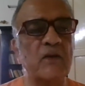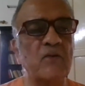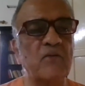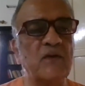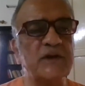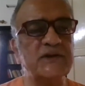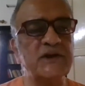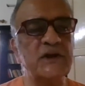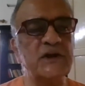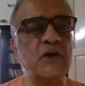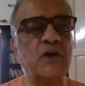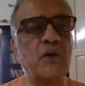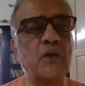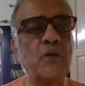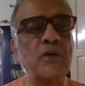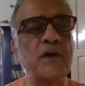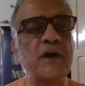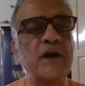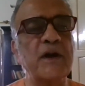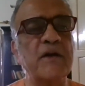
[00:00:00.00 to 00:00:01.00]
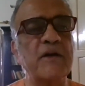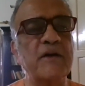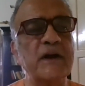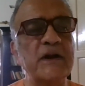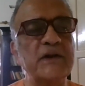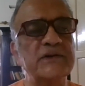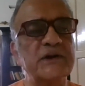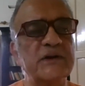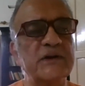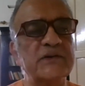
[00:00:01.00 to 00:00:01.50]
which included
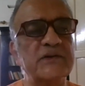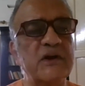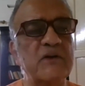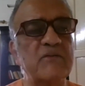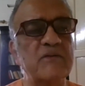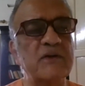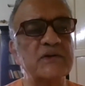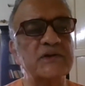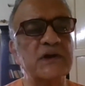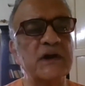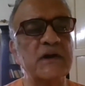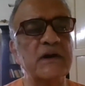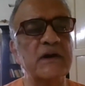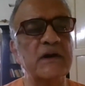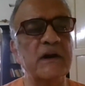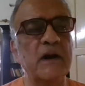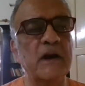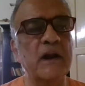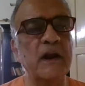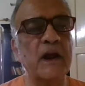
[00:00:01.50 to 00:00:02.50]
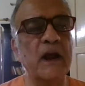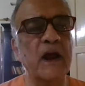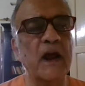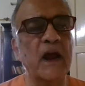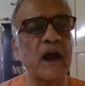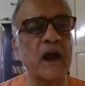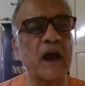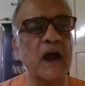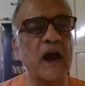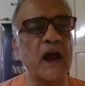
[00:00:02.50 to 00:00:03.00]
religious division
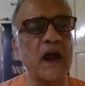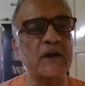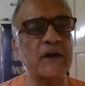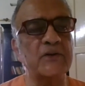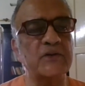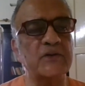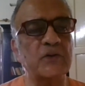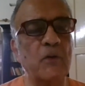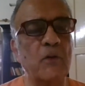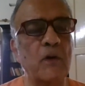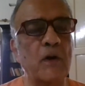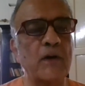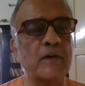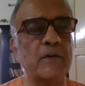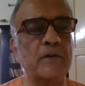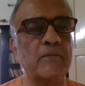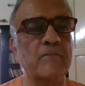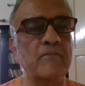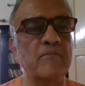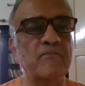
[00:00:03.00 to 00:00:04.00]
and so on.